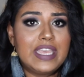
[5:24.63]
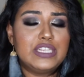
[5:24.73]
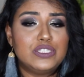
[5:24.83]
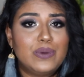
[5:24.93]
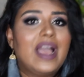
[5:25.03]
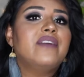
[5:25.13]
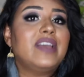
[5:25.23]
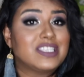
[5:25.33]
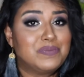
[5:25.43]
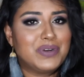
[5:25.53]
They do have
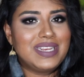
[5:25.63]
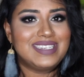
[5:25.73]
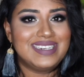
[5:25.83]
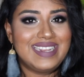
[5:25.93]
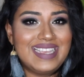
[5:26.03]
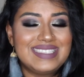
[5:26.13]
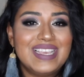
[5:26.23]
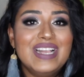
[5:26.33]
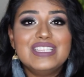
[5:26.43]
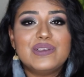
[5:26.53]
expiration dates,
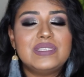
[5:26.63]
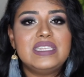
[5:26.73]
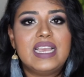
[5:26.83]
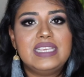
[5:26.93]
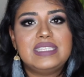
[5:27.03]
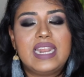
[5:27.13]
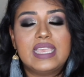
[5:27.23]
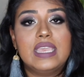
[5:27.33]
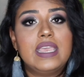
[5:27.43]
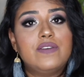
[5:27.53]
so it's nice that I
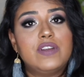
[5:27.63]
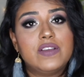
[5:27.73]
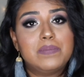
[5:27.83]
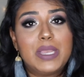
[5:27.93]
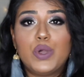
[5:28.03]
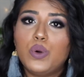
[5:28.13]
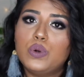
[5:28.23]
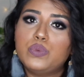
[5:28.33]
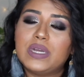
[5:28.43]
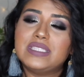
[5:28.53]
can get rid of my
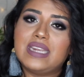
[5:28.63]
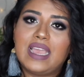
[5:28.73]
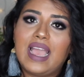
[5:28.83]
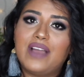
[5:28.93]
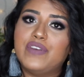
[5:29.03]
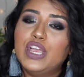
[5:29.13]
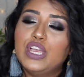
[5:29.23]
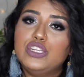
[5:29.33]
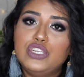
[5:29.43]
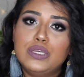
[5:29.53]
old ones and I have
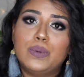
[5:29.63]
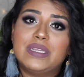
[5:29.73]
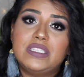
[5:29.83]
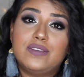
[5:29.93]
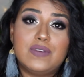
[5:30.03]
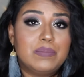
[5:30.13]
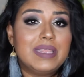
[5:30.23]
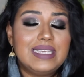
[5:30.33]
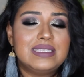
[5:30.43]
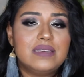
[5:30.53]
new ones to
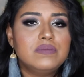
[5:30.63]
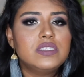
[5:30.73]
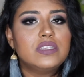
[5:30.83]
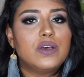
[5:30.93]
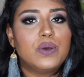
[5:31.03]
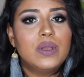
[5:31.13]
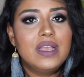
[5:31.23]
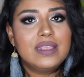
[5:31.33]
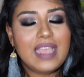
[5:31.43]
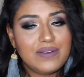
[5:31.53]
replace them. So
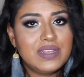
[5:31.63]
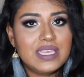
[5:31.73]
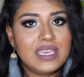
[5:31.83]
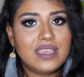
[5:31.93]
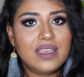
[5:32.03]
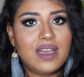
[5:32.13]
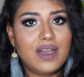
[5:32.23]
that really